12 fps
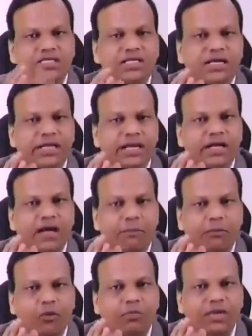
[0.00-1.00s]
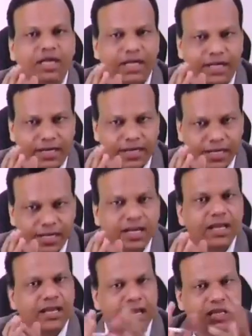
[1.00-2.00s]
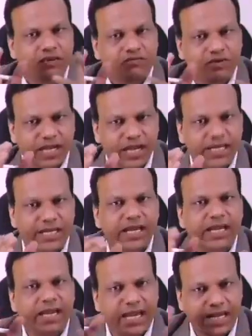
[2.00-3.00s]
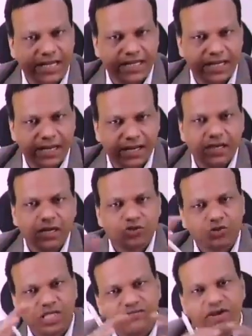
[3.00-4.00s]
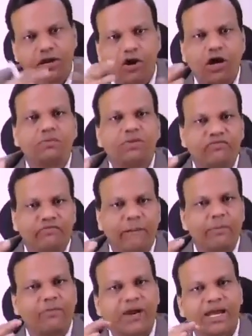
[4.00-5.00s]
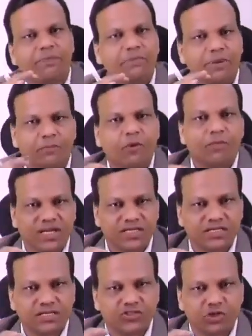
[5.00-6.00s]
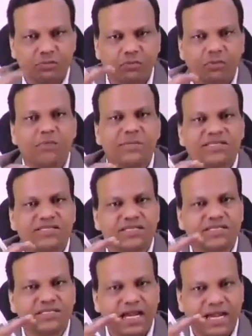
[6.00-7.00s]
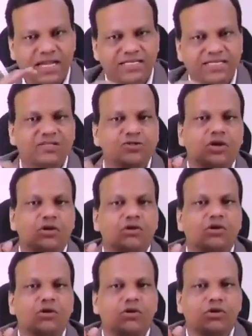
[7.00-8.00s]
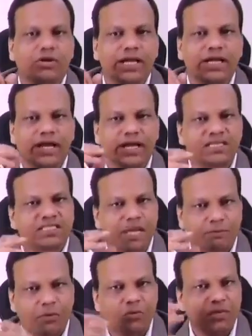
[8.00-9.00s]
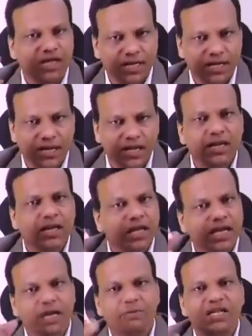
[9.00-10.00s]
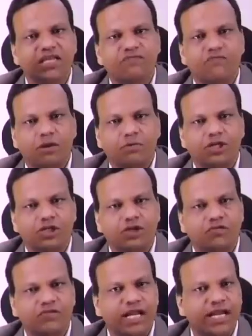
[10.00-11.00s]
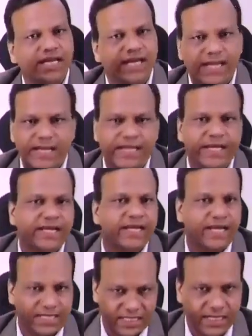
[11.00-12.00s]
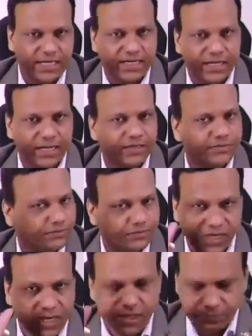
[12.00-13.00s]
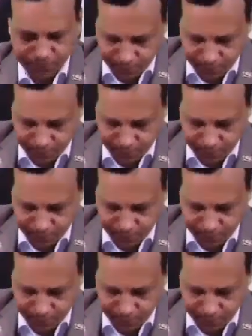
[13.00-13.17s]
contain ApoB100 like VLDL, LDL, so they will not be formed by Mipomycin. So Mipomycin is antisense oligonucleotide against ApoB100, inhibit the formation of VLDL, LDL, etc. Clear?